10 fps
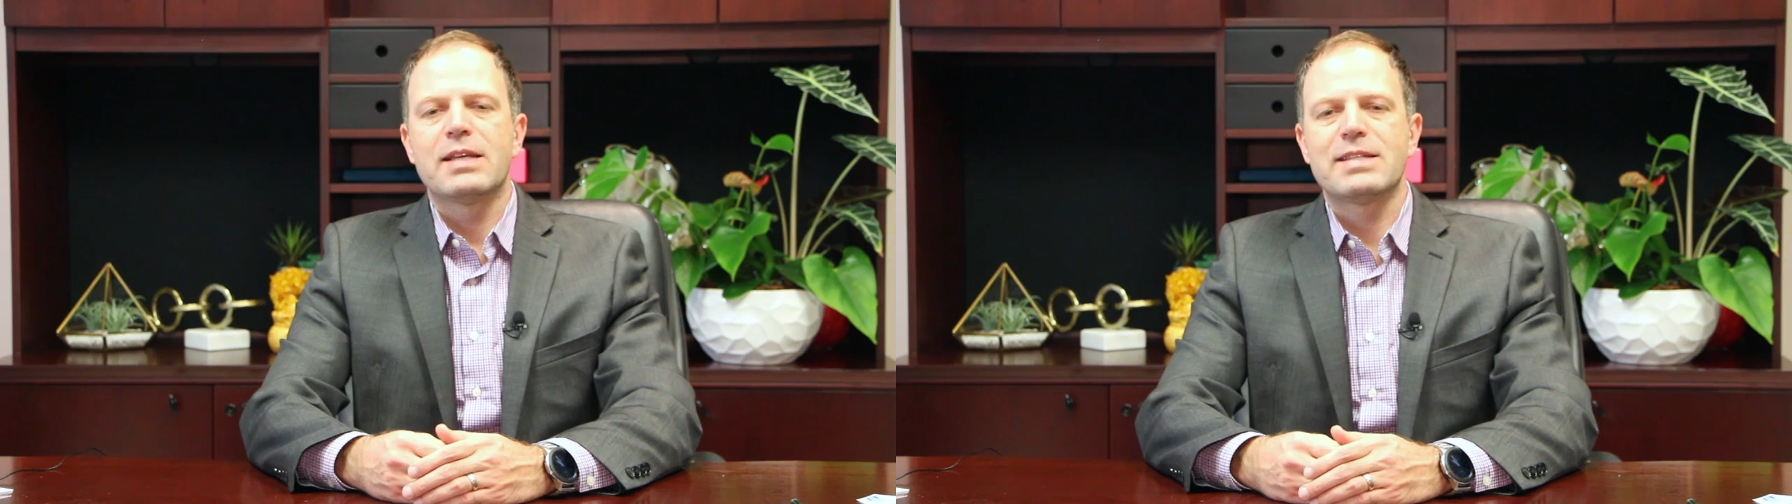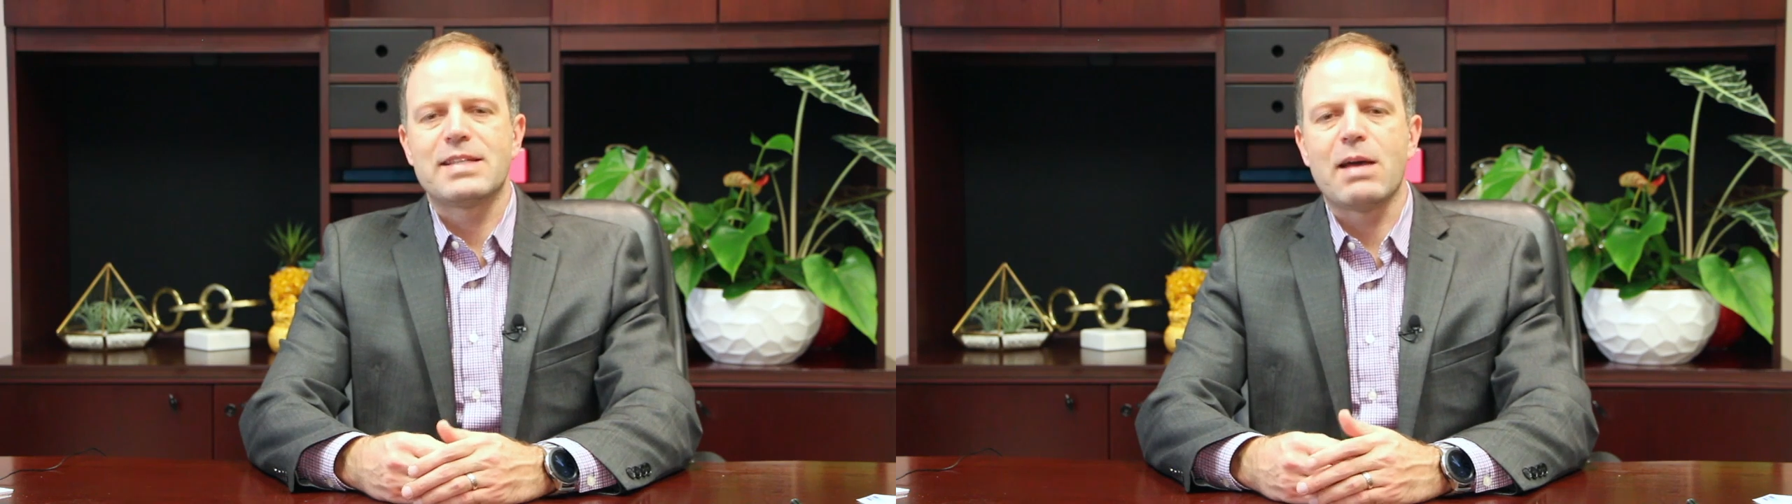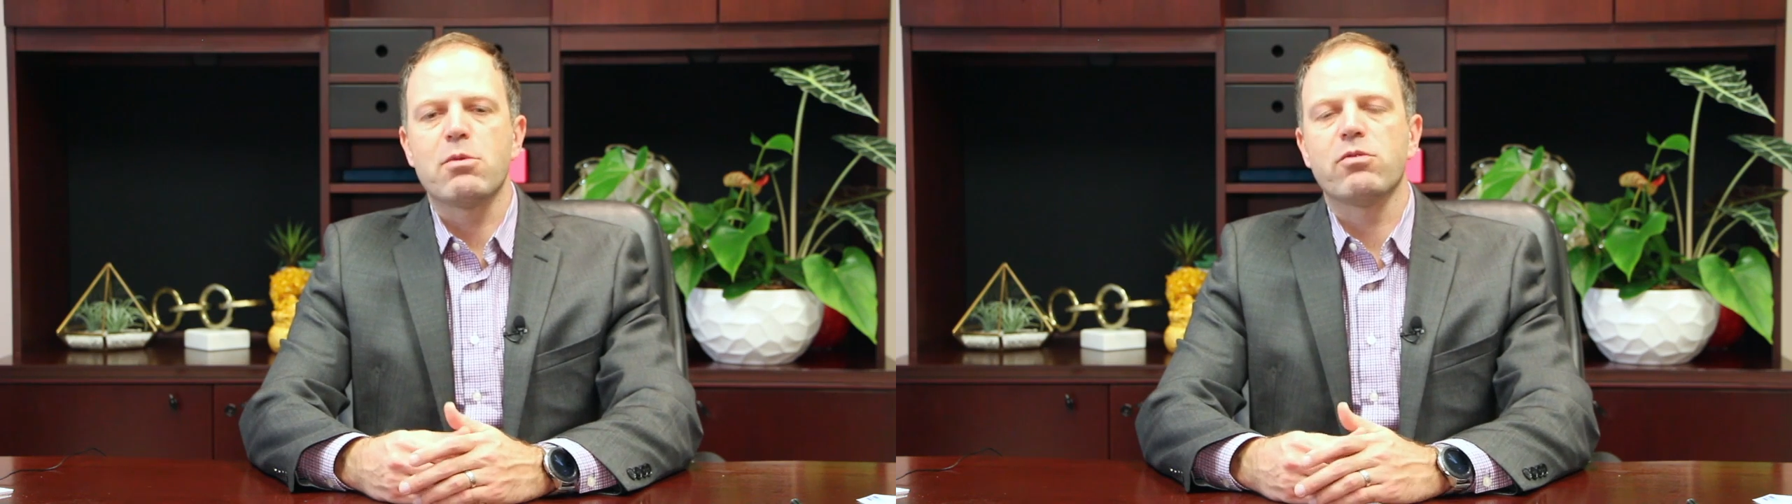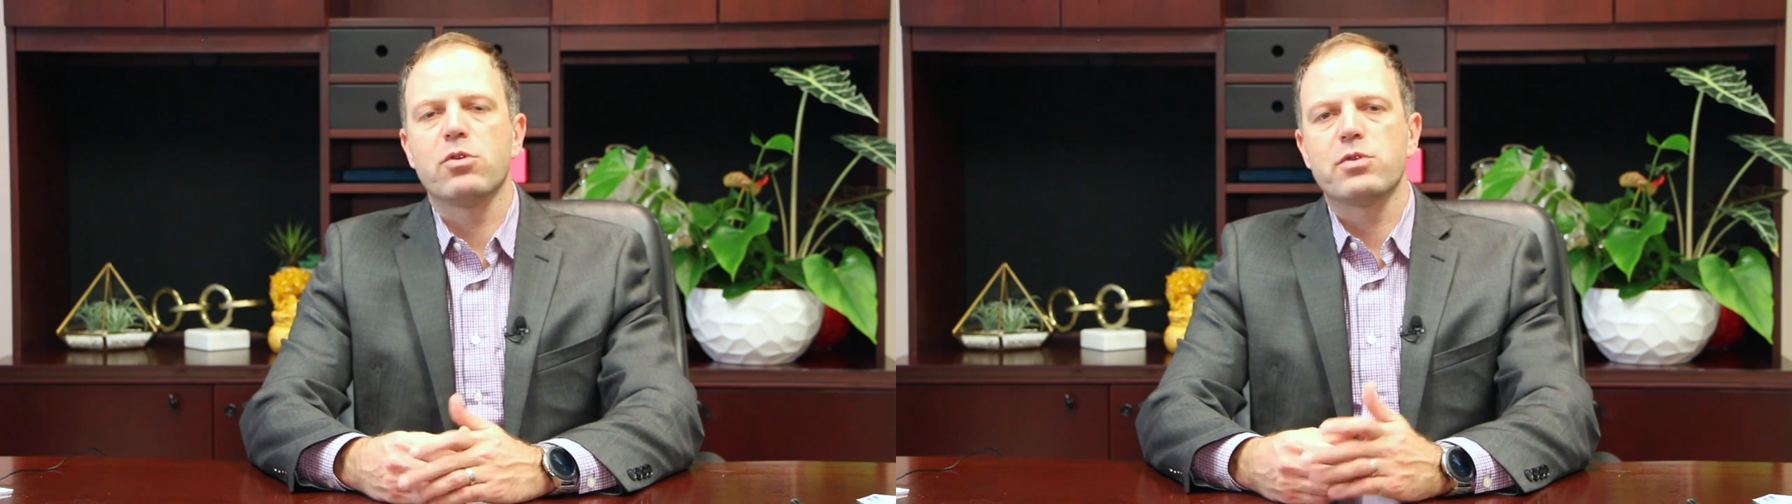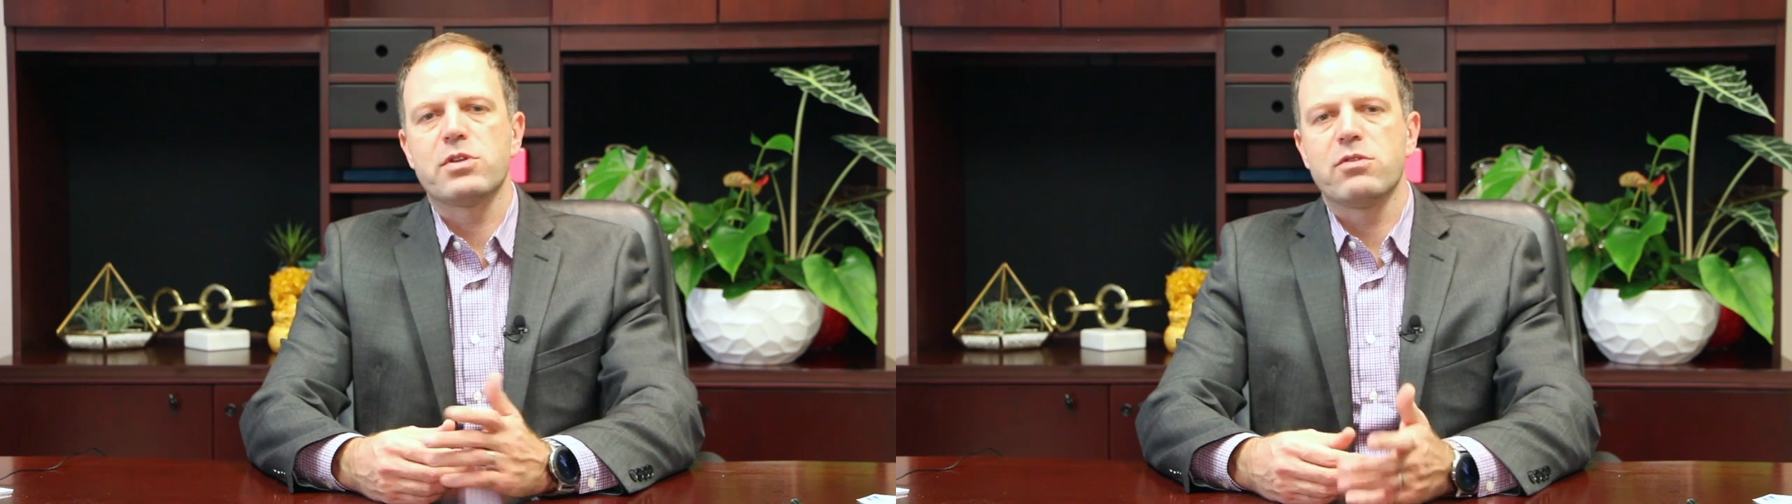Some of
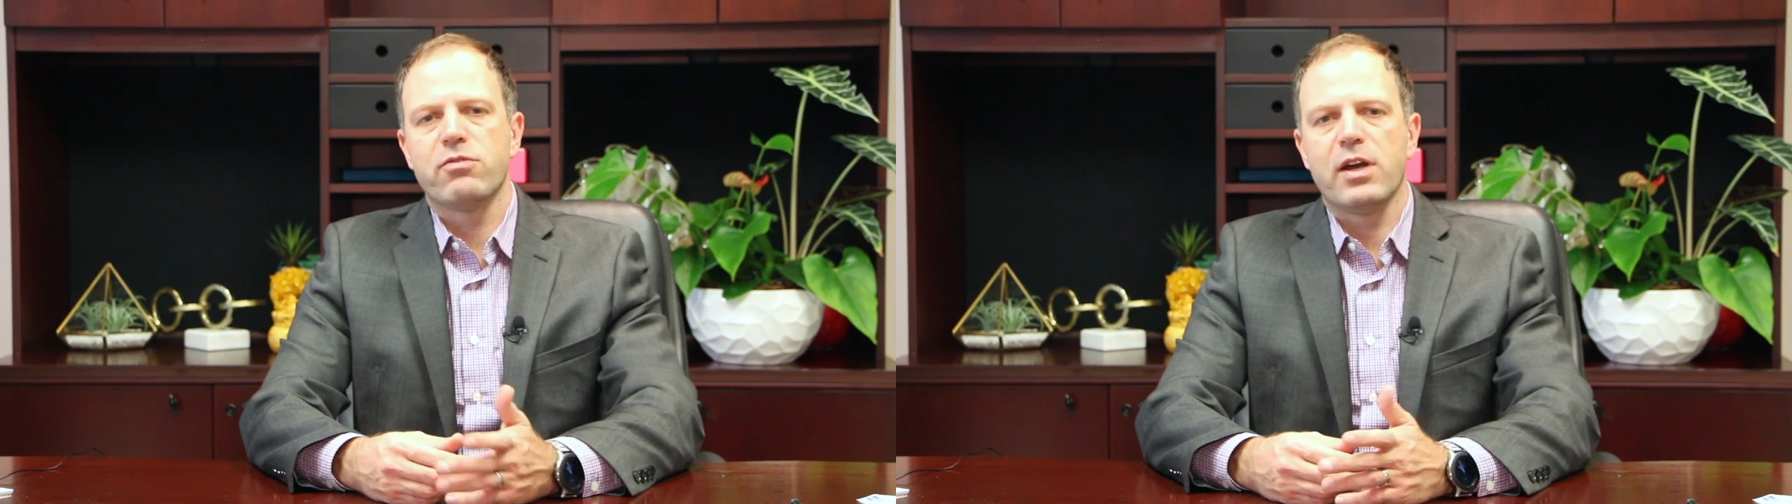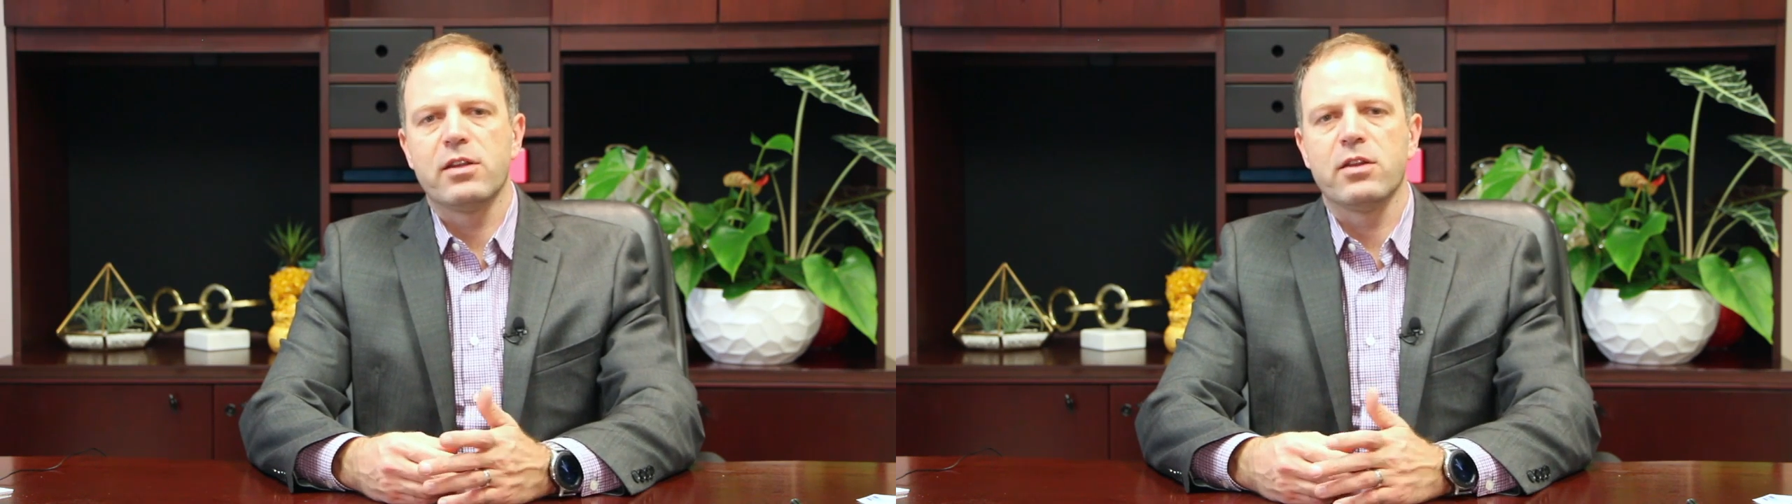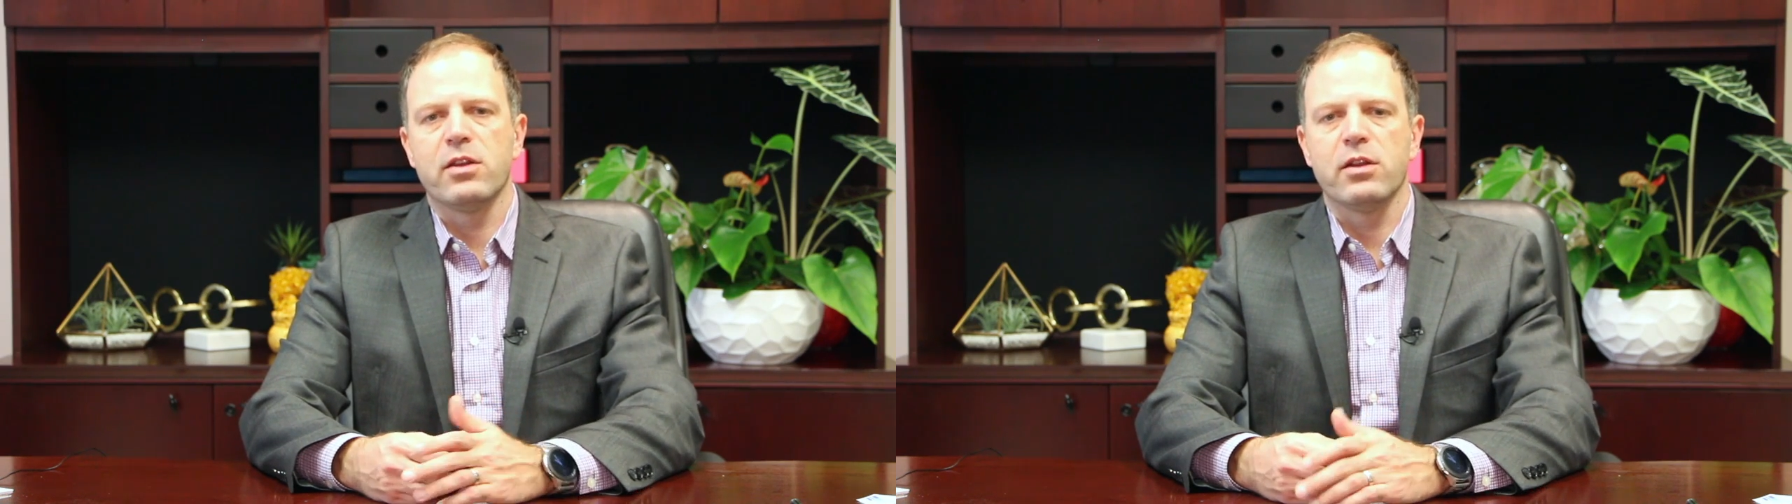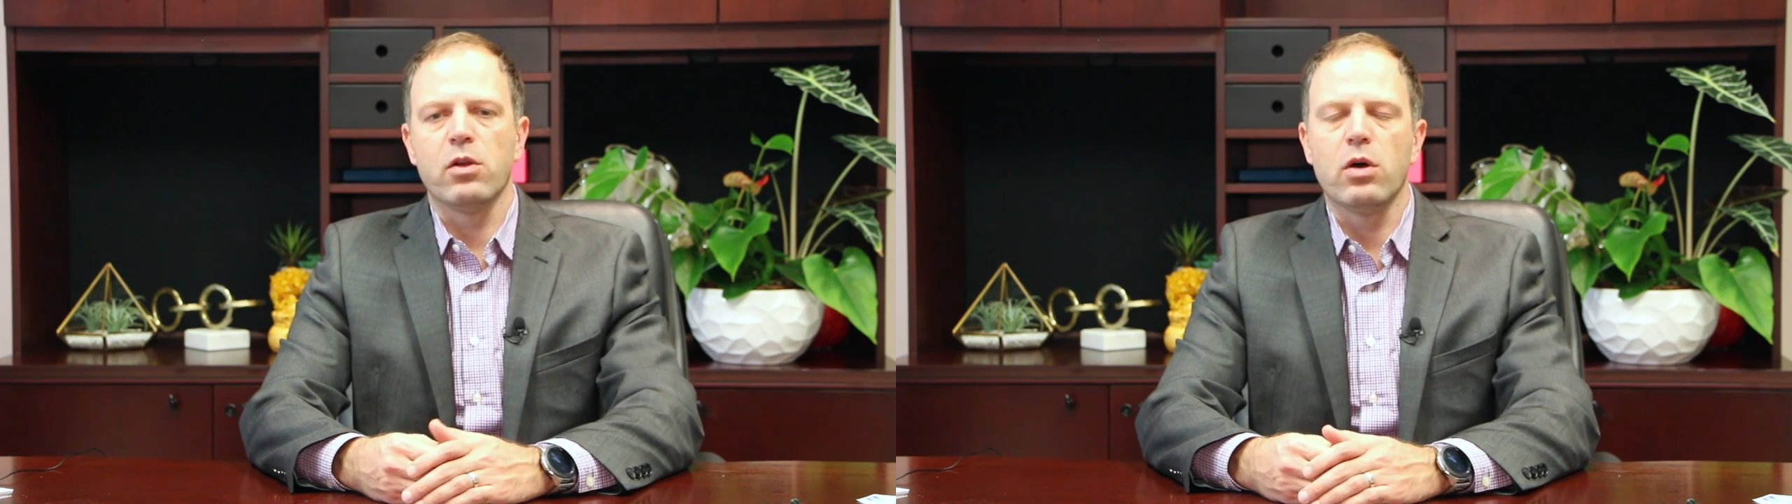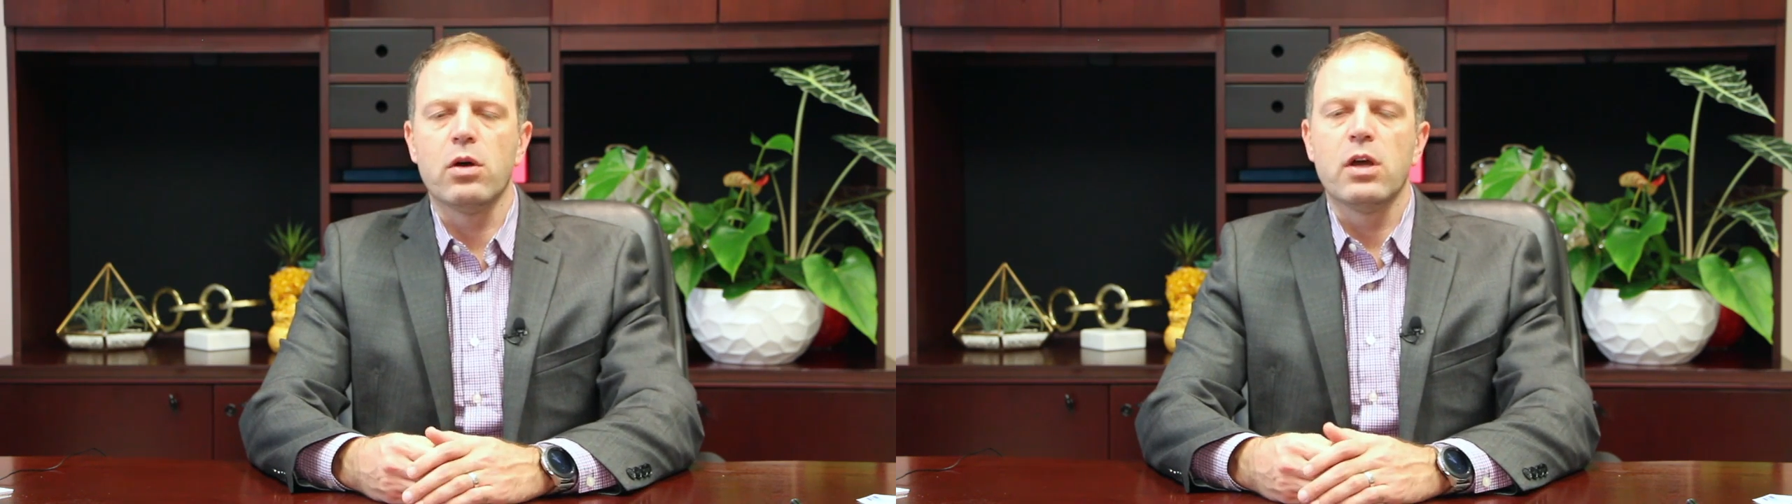those are defined in the
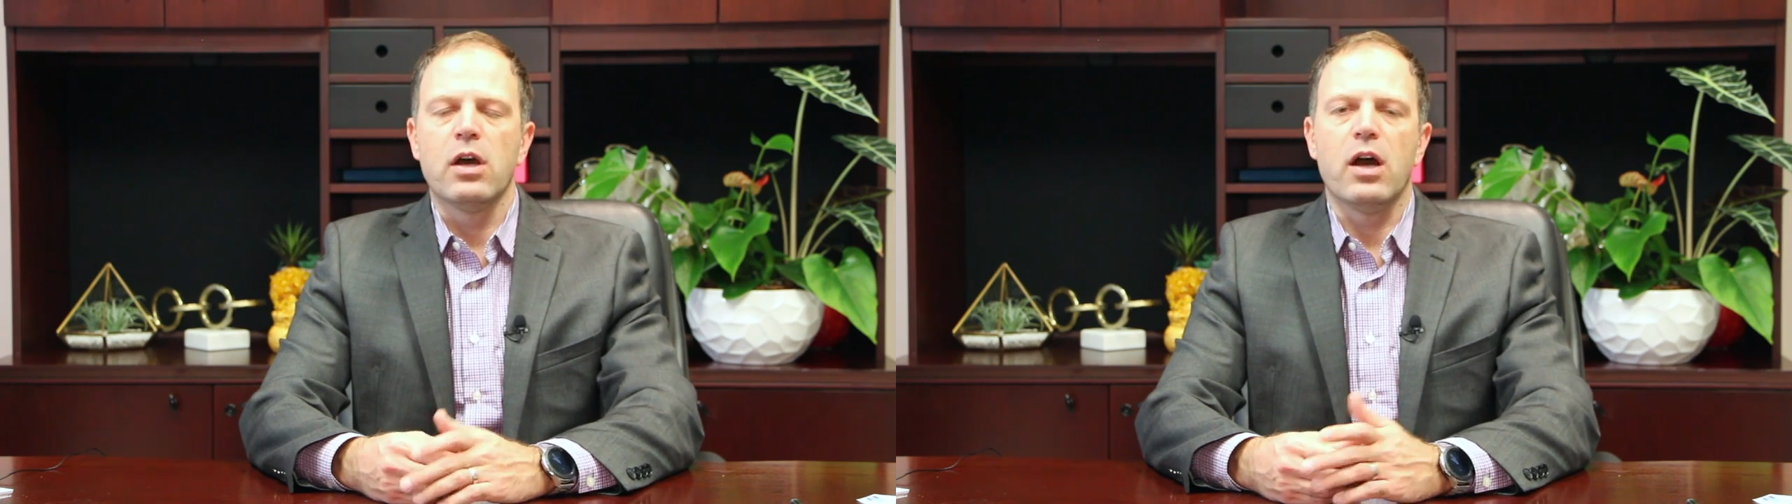law,